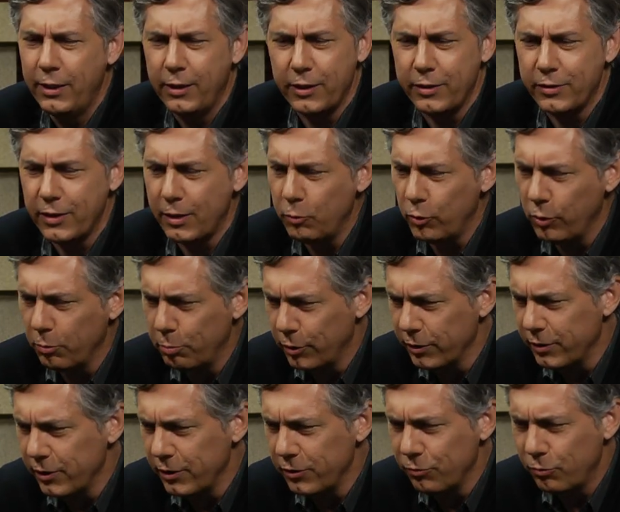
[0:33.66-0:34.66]
he's able to
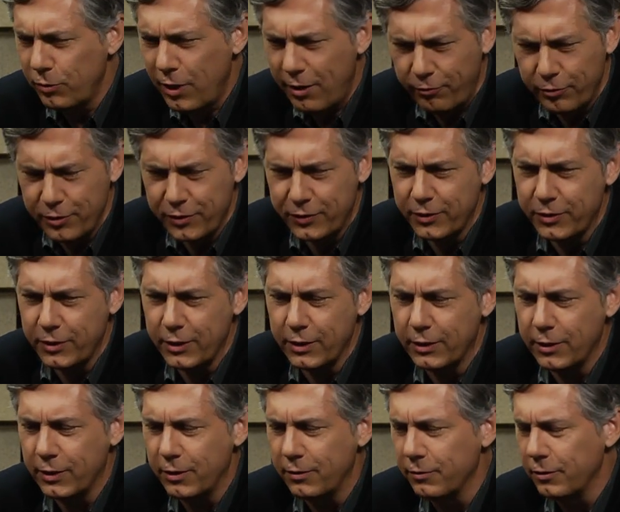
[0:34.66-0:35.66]
put these references in
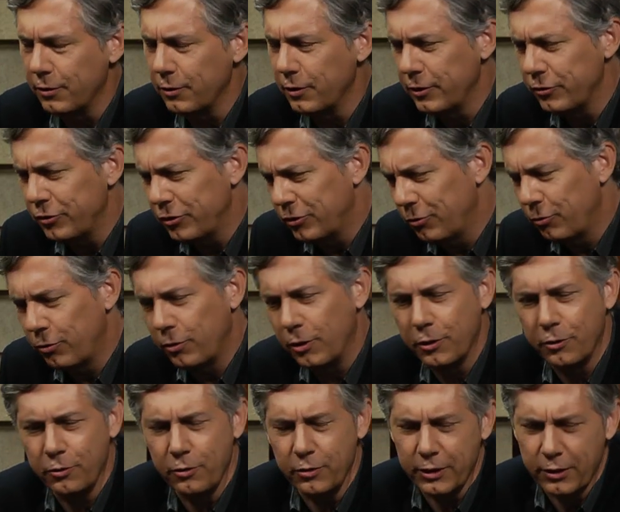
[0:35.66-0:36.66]
there that are
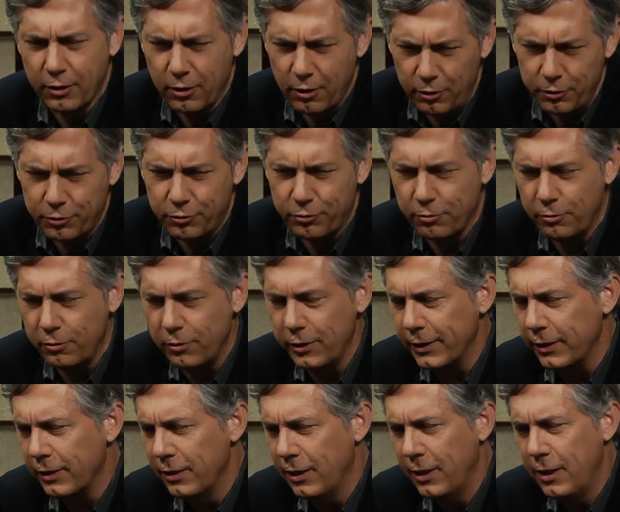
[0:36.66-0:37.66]
historical and cultural,
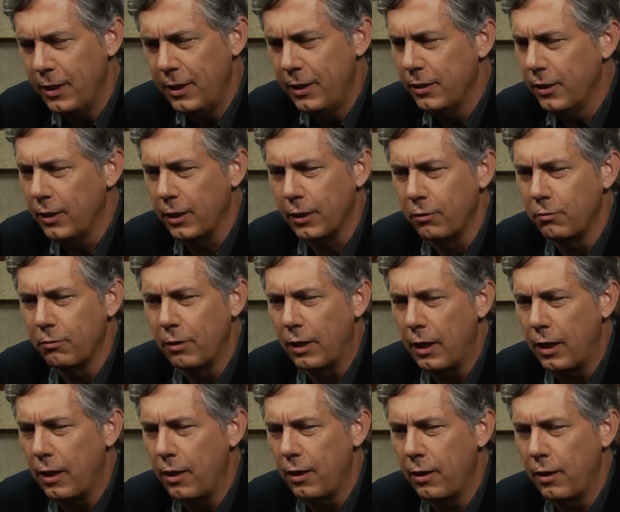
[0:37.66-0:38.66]
and you know,
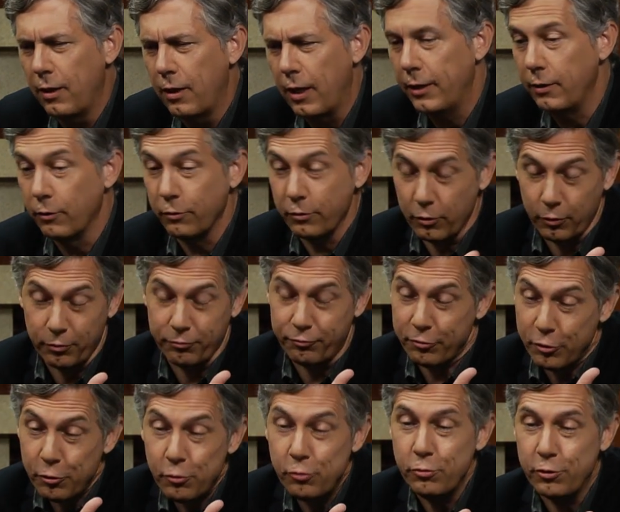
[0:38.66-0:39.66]
I, I don't know if
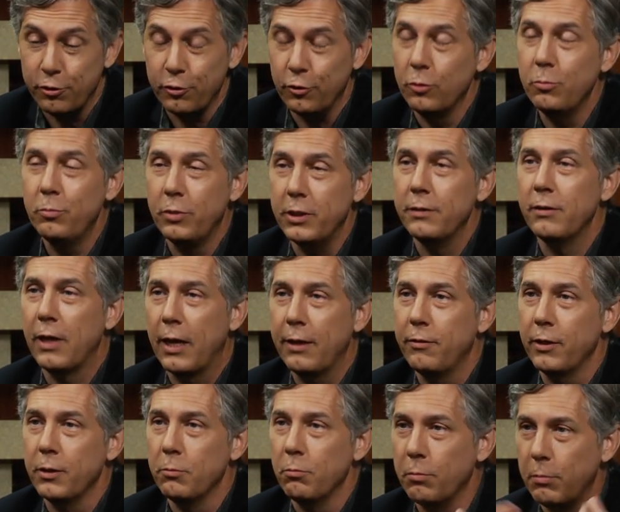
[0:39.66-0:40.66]
you do, but I
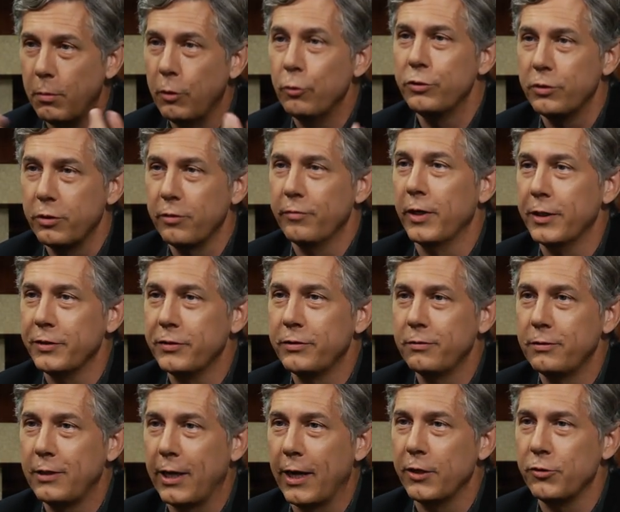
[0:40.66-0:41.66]
think most of
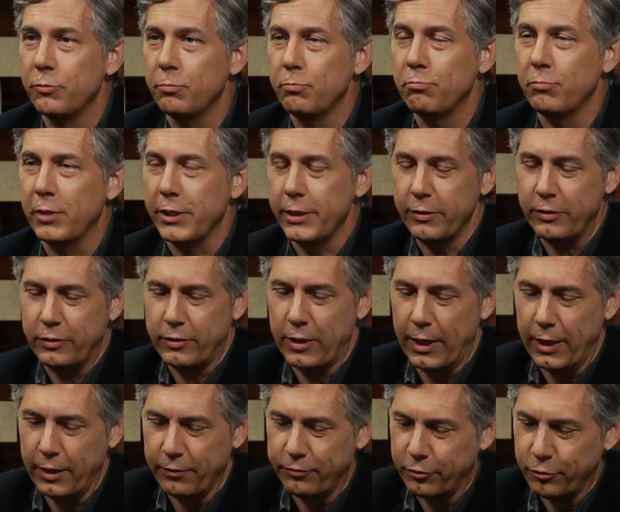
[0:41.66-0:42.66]
us castmates
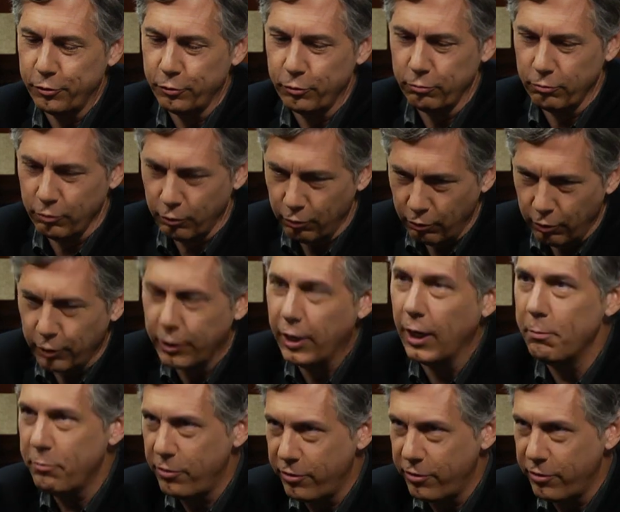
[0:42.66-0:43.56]
have to look up